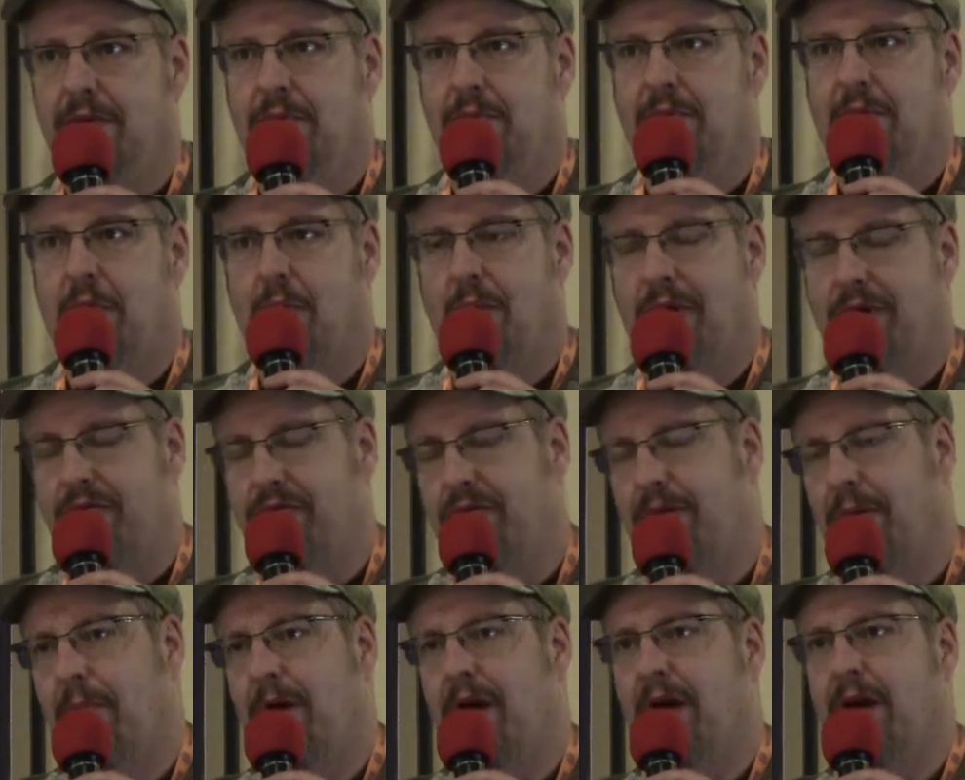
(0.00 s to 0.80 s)
We went
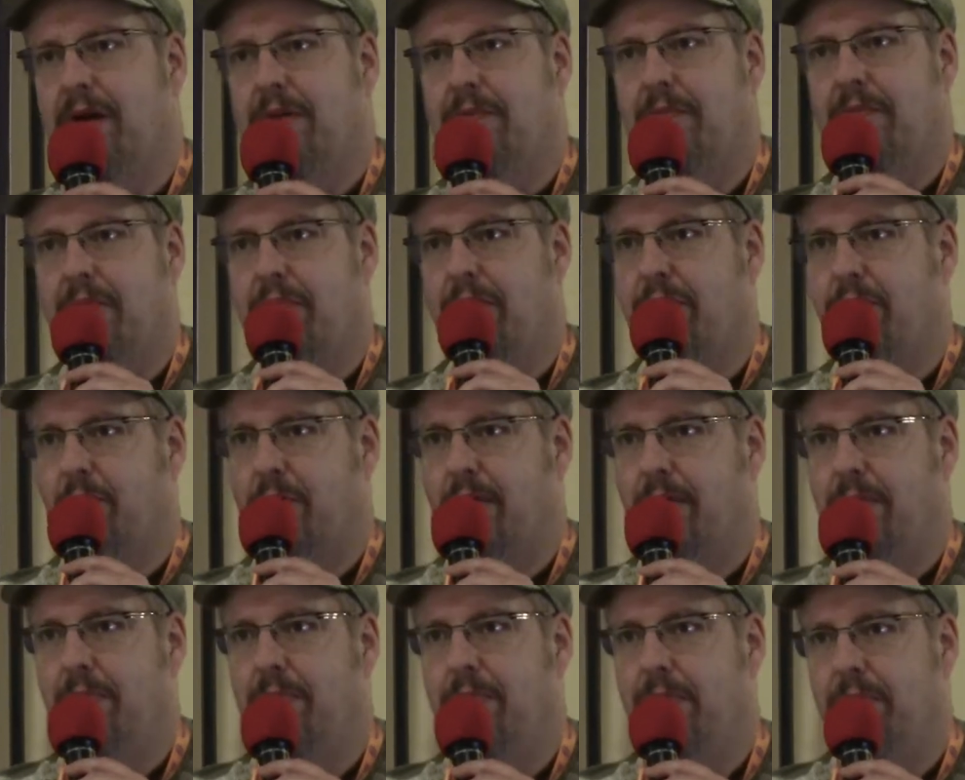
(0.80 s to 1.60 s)
from a
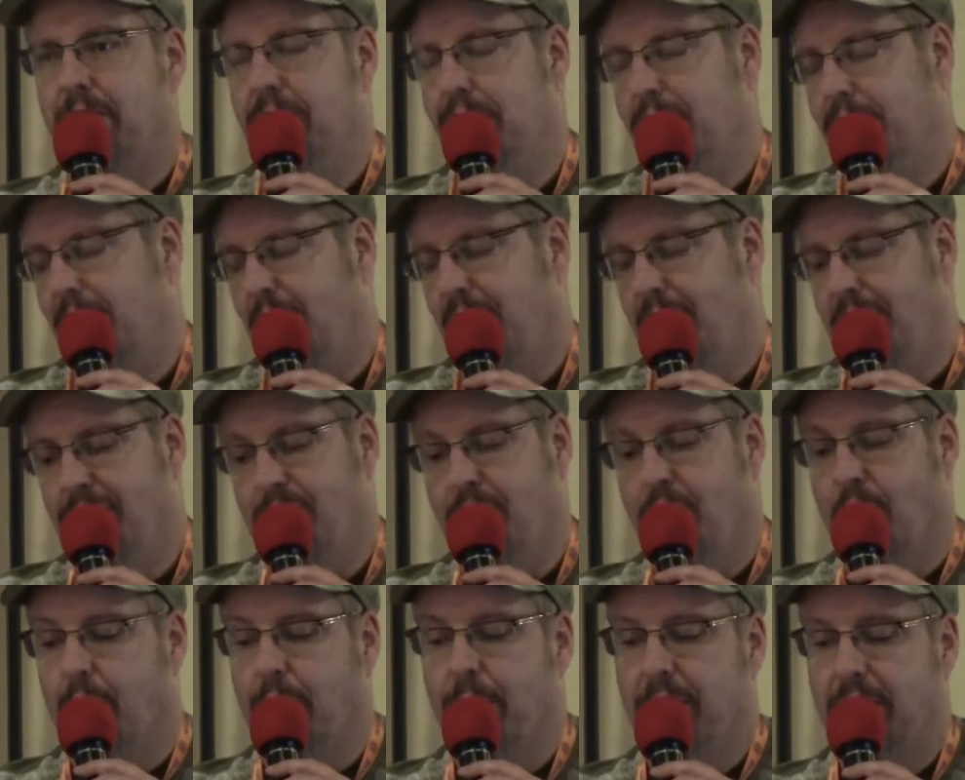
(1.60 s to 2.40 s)

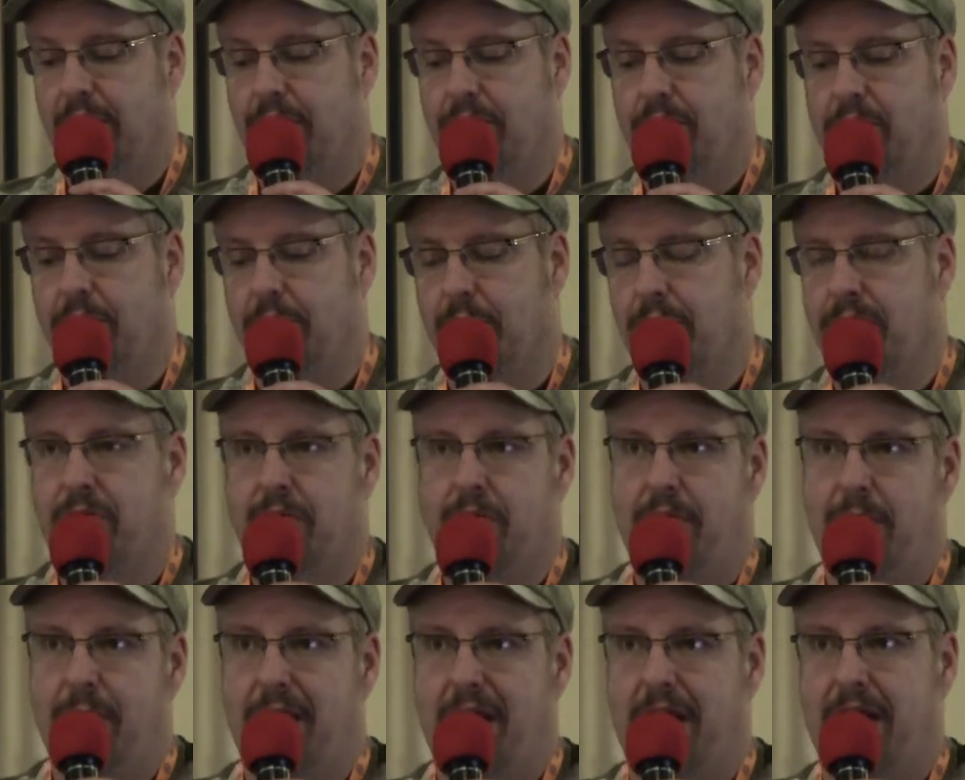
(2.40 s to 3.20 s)
four-bedroom,
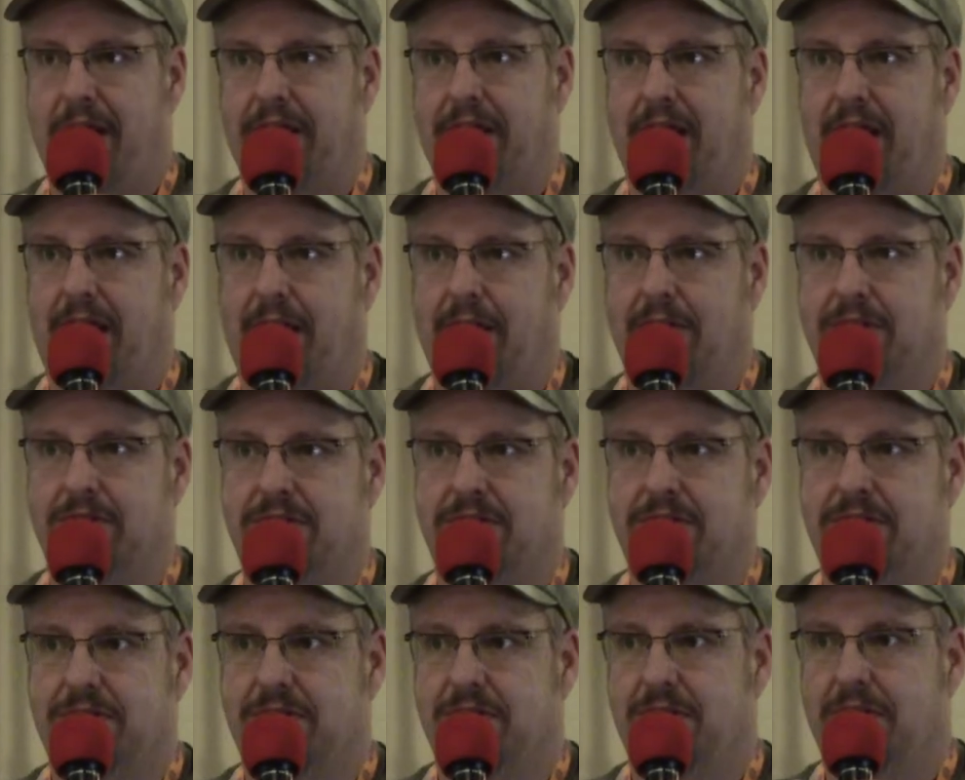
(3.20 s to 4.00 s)
three-bath
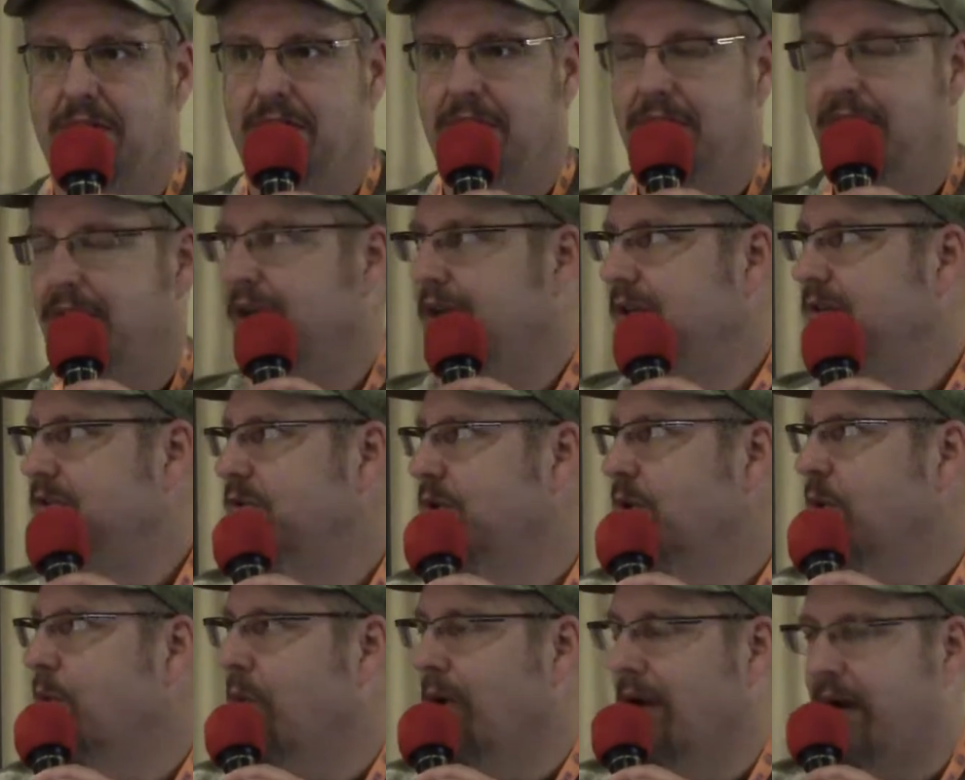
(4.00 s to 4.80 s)
house
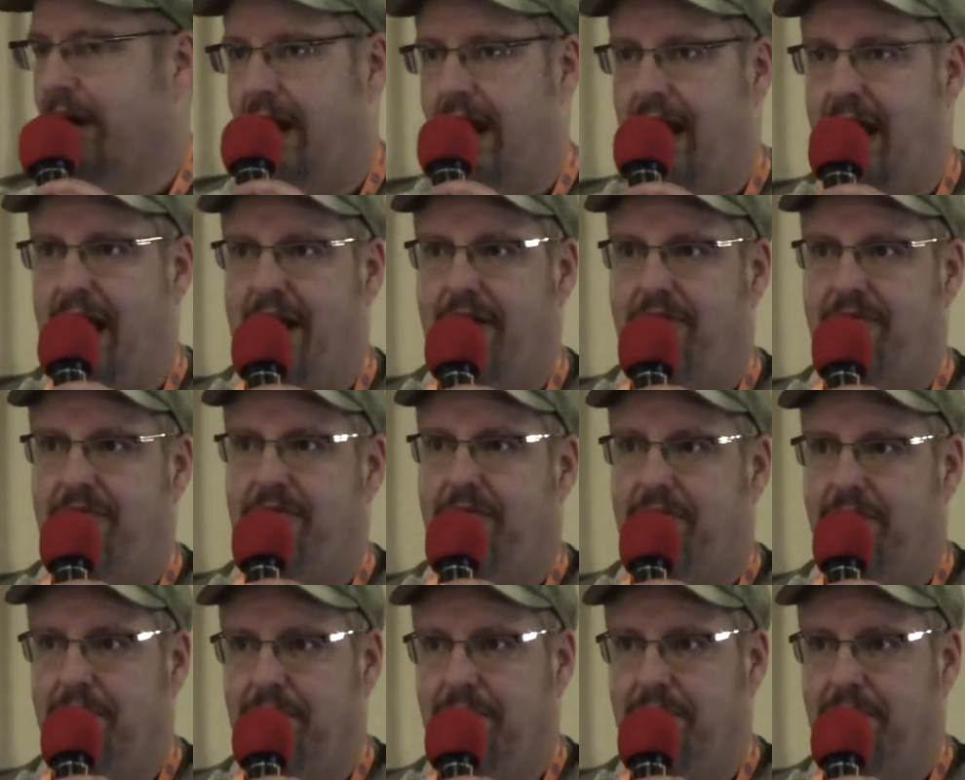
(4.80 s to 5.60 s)
into a one-and-a-half-bath,